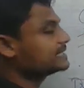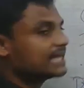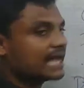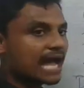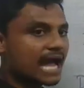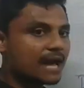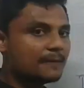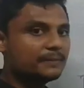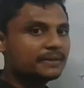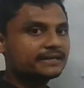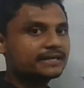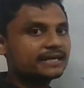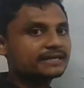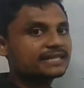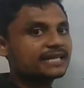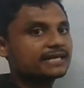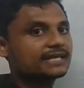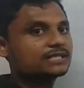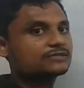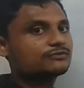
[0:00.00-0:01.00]
the habitat,
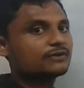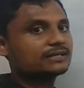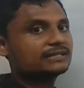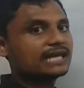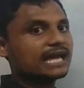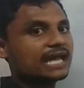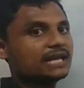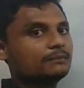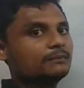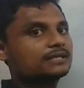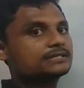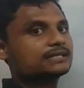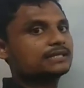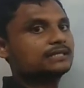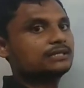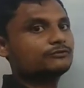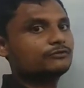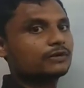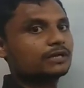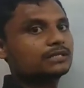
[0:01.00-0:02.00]
that is for the animals
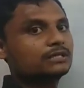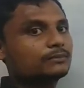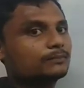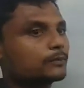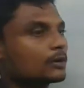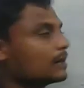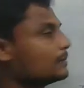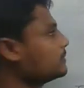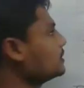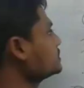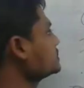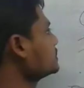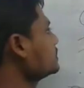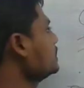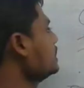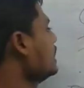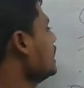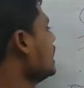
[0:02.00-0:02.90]
and for the population.